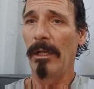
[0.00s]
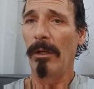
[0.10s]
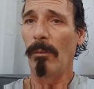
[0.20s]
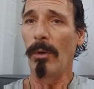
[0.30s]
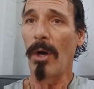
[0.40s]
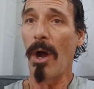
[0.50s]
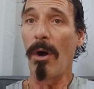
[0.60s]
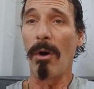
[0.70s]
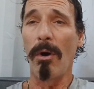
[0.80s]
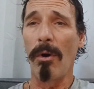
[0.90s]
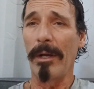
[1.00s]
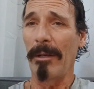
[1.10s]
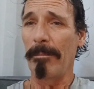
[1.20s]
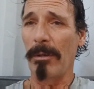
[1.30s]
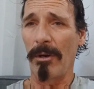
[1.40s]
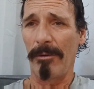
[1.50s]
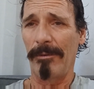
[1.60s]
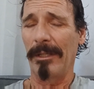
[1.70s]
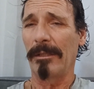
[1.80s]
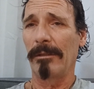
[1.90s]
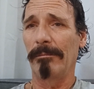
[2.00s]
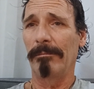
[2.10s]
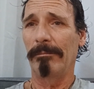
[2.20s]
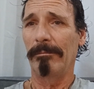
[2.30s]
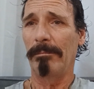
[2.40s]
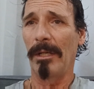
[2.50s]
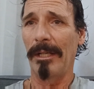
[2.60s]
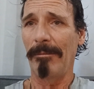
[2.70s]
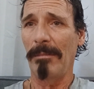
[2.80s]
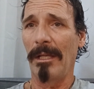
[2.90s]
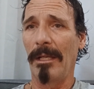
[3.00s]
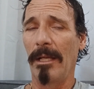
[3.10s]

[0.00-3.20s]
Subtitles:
We're all imperfect. Believe me.